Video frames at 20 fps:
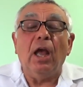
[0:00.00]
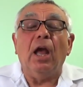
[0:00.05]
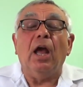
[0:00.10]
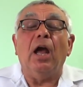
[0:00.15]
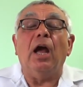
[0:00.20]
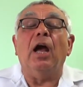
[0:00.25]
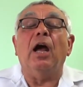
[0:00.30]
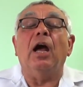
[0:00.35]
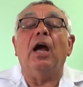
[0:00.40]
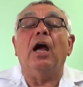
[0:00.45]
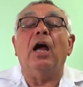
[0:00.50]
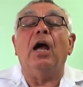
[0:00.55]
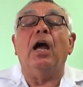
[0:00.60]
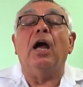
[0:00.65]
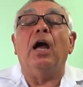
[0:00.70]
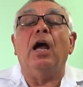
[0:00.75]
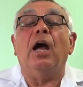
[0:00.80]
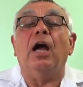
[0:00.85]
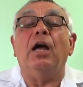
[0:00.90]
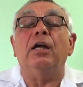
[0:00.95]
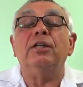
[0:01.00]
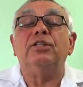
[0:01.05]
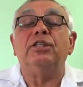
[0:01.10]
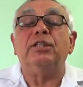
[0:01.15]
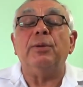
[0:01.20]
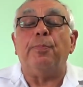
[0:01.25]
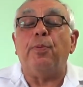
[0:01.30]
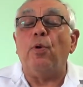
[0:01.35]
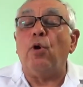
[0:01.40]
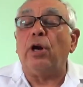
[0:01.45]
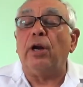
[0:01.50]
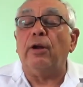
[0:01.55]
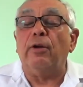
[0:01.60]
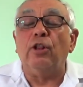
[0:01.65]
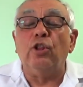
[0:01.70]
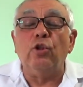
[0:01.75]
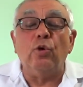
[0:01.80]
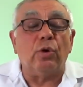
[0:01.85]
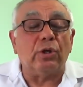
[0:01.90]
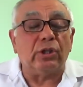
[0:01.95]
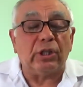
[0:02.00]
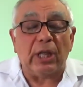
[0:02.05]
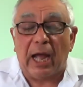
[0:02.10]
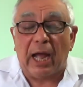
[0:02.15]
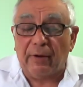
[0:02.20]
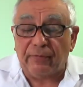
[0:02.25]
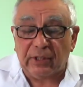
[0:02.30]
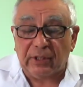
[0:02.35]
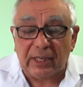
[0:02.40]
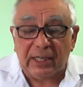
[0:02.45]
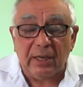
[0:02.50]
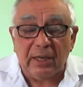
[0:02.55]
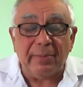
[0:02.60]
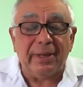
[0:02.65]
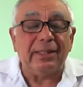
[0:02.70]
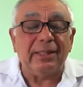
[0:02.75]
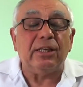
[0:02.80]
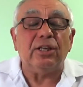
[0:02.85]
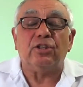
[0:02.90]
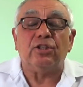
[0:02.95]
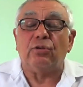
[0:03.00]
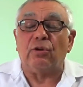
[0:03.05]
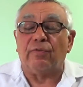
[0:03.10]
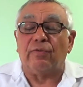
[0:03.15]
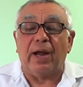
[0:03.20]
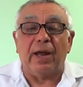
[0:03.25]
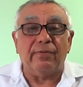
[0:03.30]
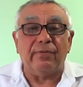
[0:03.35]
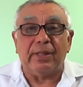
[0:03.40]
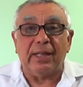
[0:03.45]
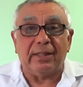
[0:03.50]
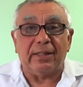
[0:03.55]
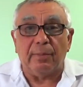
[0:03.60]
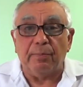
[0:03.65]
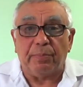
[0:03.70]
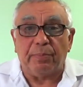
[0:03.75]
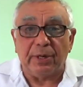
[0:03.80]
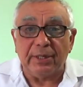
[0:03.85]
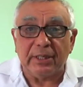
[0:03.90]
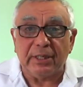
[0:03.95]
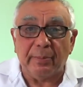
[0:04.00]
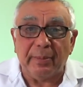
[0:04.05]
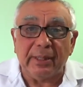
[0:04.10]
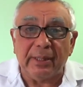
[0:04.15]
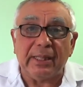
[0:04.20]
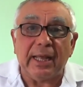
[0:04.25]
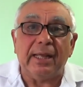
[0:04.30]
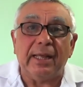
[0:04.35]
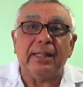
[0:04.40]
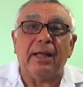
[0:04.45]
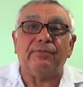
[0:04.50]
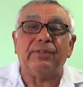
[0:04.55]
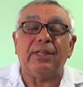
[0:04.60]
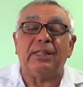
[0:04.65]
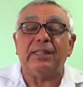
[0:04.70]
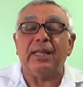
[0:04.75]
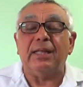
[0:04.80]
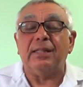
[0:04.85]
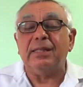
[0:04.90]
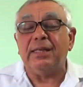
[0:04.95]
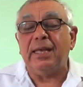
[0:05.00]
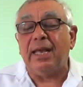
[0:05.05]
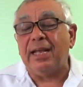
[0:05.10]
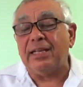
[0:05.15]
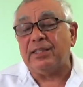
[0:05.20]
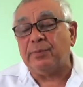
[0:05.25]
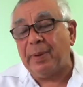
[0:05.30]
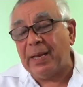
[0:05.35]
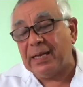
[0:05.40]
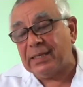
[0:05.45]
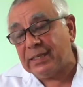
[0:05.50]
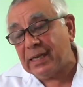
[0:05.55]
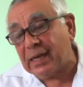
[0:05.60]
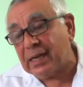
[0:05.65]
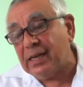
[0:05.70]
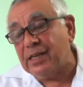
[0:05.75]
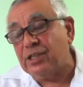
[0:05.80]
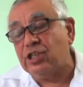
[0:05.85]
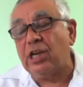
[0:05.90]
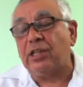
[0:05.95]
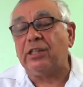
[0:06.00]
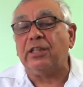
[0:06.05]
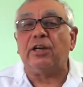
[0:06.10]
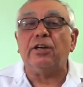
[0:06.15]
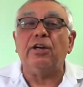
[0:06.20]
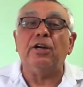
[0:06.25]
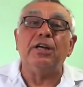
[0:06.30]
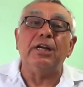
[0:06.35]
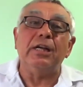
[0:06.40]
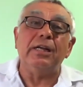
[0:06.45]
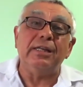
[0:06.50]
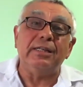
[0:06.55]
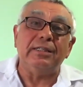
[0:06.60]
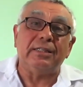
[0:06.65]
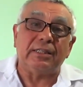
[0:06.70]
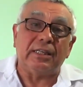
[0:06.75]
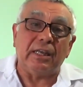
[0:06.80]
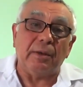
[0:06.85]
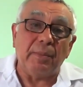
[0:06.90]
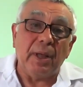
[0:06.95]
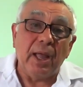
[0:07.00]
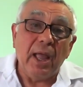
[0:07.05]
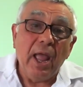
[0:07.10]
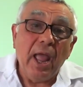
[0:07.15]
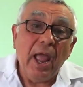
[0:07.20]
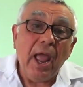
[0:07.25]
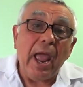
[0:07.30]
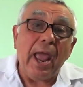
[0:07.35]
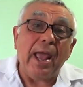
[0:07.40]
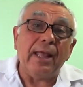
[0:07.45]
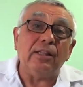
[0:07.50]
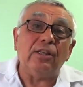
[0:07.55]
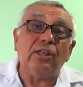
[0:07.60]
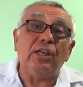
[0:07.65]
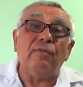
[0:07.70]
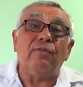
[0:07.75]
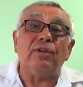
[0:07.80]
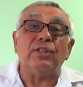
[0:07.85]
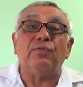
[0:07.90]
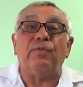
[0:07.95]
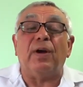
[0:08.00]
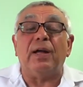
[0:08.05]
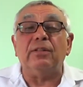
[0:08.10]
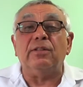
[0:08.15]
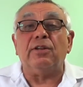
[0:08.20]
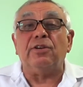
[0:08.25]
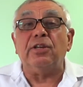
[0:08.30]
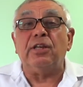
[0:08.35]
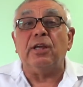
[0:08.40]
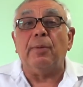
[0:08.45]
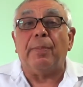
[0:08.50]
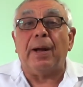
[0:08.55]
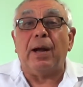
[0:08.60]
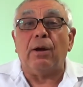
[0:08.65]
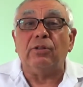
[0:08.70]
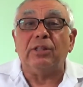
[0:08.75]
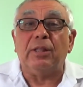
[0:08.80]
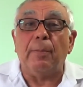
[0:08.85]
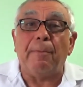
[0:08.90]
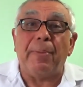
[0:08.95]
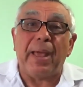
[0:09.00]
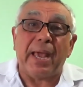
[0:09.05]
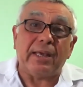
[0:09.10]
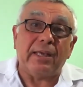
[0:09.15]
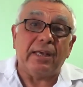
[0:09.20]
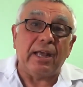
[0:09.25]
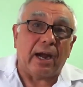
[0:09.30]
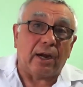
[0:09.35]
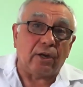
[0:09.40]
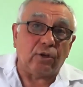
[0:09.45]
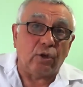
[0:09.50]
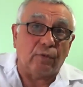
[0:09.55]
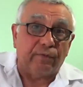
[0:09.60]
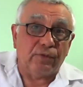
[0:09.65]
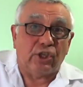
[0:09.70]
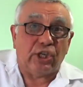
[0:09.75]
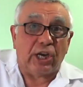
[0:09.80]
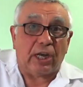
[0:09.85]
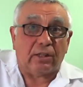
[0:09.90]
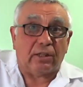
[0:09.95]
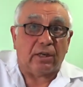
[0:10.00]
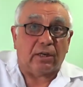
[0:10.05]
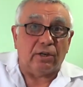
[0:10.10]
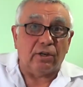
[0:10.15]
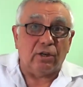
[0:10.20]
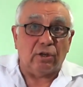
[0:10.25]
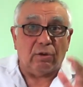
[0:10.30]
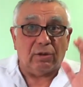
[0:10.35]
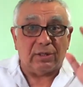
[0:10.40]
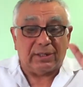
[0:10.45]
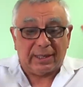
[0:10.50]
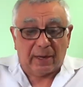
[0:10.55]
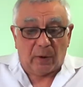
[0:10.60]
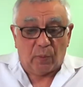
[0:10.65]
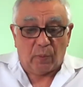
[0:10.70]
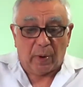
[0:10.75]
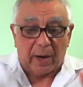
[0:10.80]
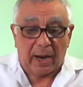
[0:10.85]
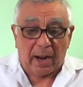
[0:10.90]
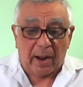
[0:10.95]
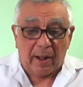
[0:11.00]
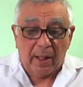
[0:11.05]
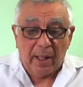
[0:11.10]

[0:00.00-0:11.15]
Uh, Zipporah looked after him and he survived that imprisonment. And after 10 years, basically, Jeter released him. And he was wandering about the backyard of Jeter, you know, somewhere.